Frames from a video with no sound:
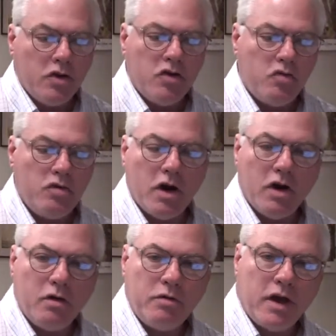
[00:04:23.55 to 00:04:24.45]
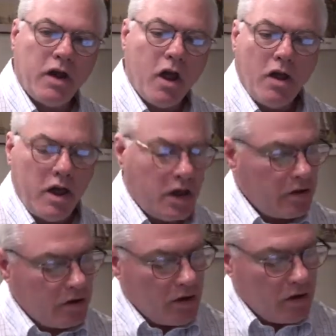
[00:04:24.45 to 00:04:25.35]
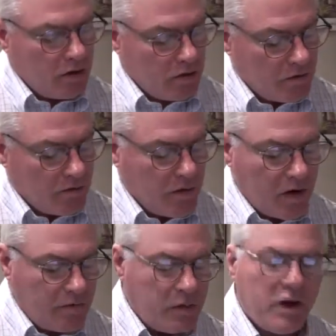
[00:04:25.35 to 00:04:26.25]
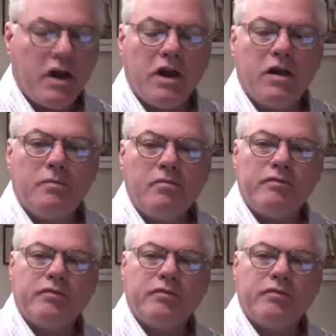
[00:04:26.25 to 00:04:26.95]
you know that in the very beginning